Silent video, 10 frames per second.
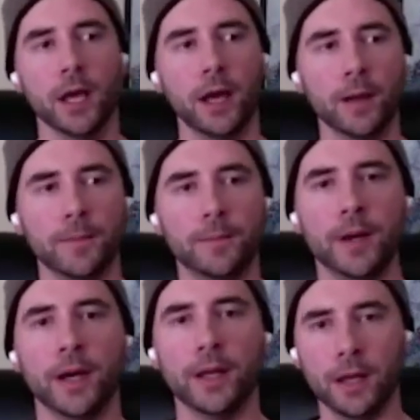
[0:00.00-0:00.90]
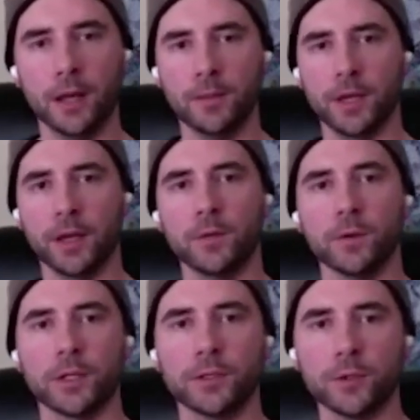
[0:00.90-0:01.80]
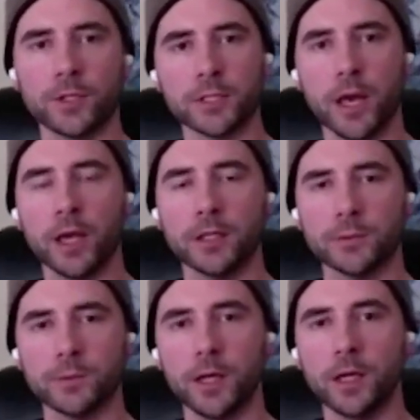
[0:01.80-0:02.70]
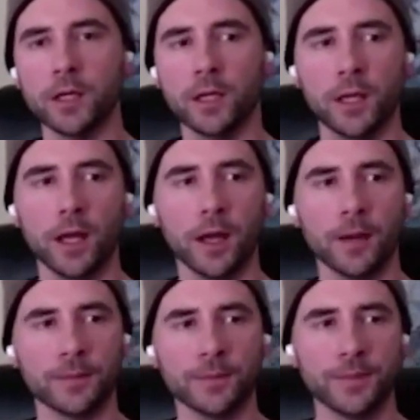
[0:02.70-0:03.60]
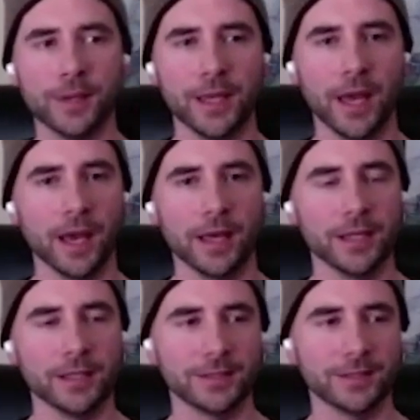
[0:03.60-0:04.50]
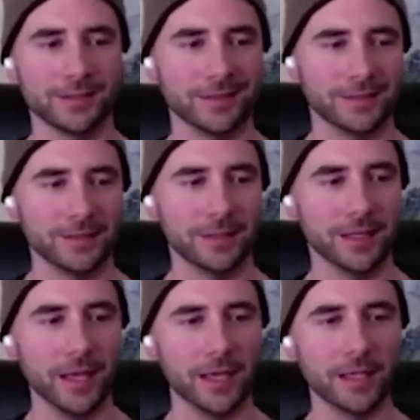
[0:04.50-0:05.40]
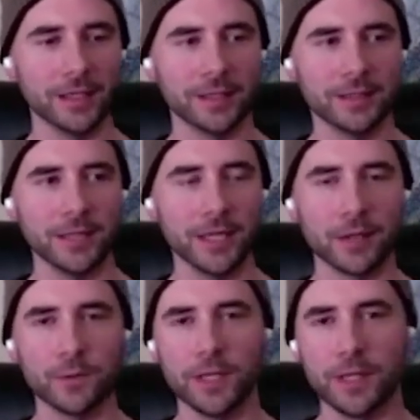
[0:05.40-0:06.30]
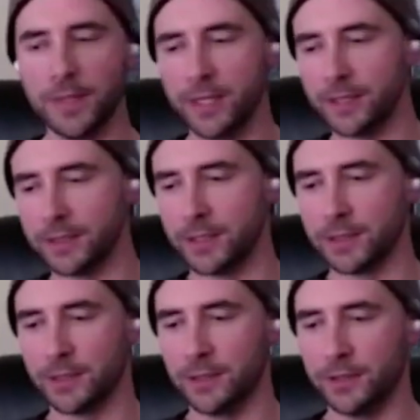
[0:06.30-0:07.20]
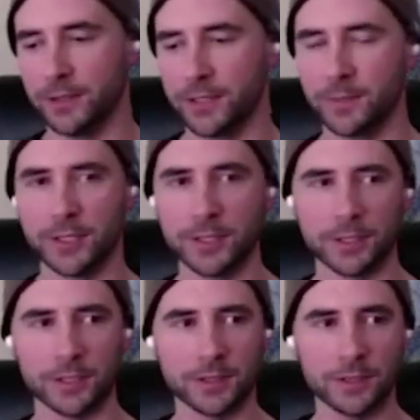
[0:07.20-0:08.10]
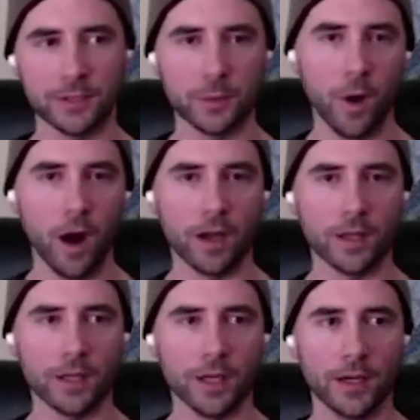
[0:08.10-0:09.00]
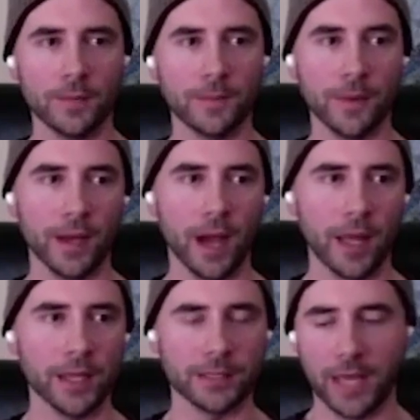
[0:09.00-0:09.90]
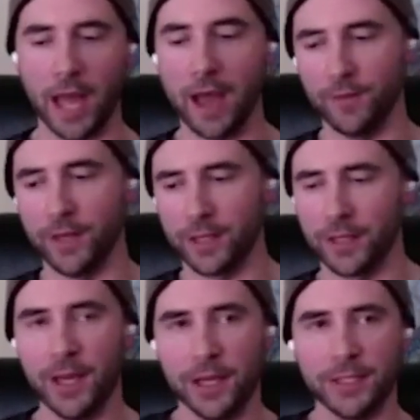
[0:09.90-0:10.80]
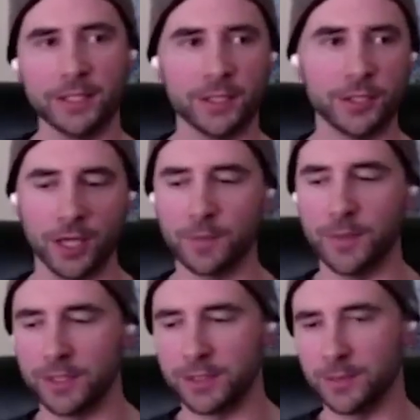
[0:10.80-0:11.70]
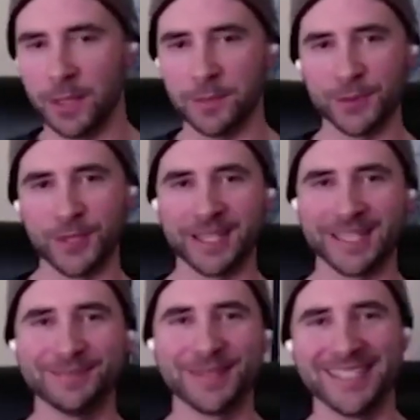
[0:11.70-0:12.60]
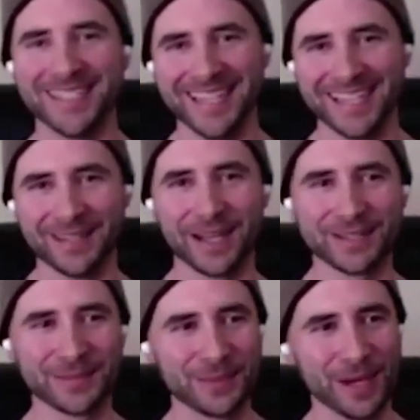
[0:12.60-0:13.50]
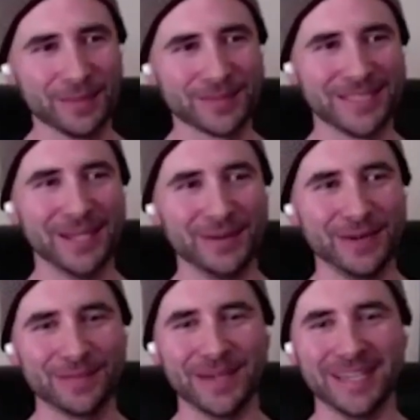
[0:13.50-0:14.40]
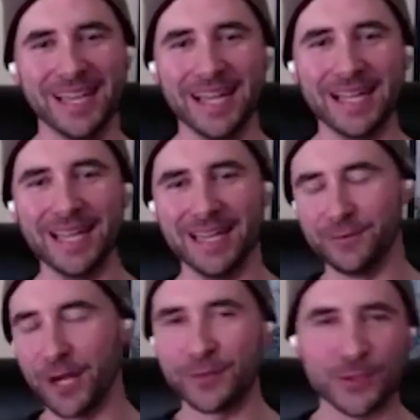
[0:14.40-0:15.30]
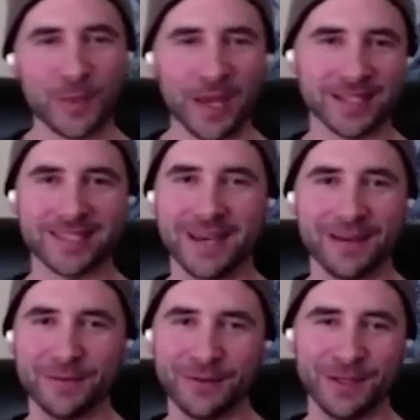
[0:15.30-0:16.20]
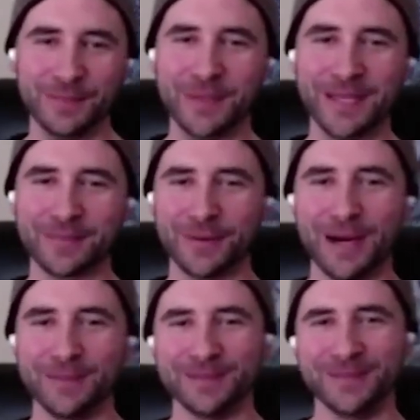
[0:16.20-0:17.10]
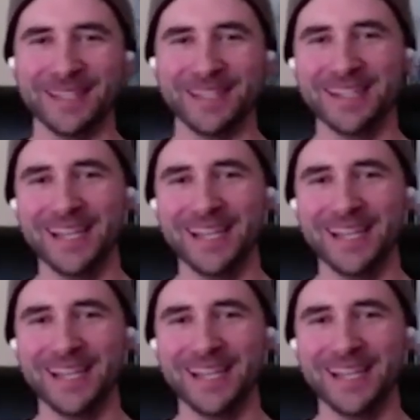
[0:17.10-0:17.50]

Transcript: um, but uh, I'm kind of working towards that as well. Um, but yeah, it's it can it can really be as as little or as much as you want. Um, yeah. But I like to have like a, a decent chunk because sometimes you wake up and you got some problems to deal with. But in retrospect, it's not a really big problem, you know,